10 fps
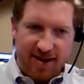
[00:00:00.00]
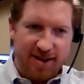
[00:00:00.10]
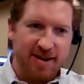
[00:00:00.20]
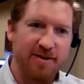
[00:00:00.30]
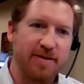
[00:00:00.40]

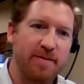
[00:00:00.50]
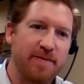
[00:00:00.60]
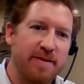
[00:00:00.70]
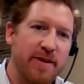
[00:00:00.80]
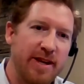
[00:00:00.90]

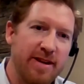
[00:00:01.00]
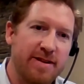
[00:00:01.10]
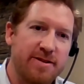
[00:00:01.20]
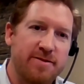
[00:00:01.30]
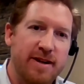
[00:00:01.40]
the many
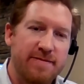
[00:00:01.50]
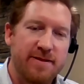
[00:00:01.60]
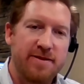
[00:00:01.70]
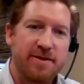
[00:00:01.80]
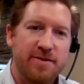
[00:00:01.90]
disk
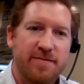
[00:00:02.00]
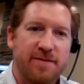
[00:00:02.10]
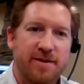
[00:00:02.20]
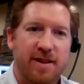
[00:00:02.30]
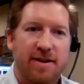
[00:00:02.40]
drives that are
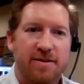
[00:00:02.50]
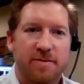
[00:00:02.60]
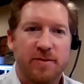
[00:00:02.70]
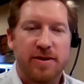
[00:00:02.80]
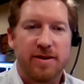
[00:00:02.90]
used for
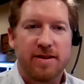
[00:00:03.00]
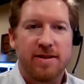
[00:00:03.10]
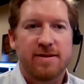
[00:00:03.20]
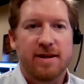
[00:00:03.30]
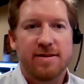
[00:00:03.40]
cloud
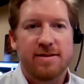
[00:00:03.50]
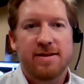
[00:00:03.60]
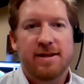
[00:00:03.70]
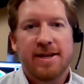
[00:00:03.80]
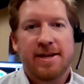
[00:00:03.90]
computing these
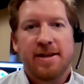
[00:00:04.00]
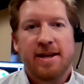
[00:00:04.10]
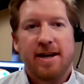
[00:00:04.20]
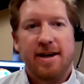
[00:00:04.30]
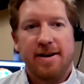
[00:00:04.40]
days.
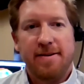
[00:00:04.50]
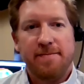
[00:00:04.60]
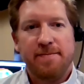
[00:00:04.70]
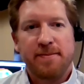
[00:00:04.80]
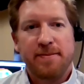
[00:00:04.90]

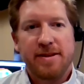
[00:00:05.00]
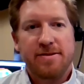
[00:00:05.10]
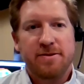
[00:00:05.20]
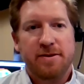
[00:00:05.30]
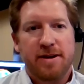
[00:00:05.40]

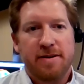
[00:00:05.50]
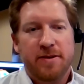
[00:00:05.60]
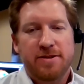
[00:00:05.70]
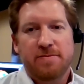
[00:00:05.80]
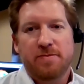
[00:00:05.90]
So
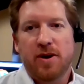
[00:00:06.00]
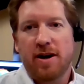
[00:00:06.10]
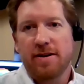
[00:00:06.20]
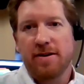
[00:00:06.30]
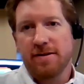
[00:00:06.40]
a much
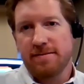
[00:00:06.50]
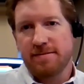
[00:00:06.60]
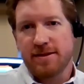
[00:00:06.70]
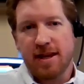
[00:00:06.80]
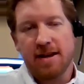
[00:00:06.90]

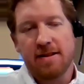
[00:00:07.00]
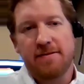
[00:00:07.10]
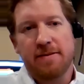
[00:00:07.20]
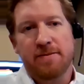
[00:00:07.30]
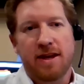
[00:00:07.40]
broader
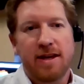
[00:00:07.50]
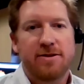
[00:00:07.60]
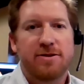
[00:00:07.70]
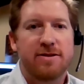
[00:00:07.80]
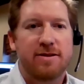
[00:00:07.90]
scale of
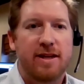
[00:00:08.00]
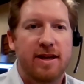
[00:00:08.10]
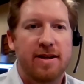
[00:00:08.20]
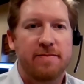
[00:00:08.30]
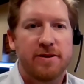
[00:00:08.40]

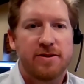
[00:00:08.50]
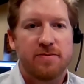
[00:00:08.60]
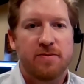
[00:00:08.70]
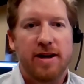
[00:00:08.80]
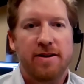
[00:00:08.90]
application and a
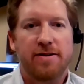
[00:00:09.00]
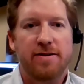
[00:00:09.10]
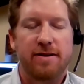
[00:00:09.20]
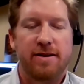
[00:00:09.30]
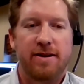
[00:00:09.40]
much
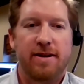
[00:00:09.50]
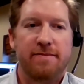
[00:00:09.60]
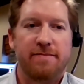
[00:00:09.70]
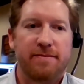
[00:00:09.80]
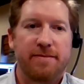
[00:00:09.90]

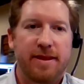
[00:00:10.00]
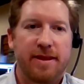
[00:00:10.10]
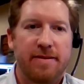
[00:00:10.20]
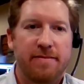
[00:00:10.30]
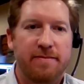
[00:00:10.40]
wider
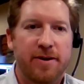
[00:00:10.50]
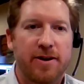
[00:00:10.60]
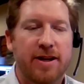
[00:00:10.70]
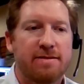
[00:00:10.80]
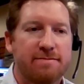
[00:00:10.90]

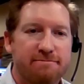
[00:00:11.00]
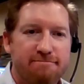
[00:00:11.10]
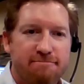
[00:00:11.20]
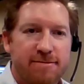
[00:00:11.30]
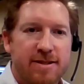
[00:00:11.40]
market
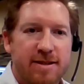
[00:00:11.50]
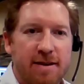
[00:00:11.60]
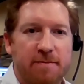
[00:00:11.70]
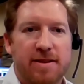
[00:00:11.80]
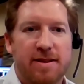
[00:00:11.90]

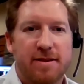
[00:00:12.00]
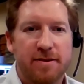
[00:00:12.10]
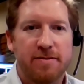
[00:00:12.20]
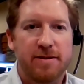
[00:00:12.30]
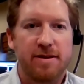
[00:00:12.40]
segment that
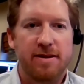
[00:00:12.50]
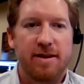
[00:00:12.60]
we would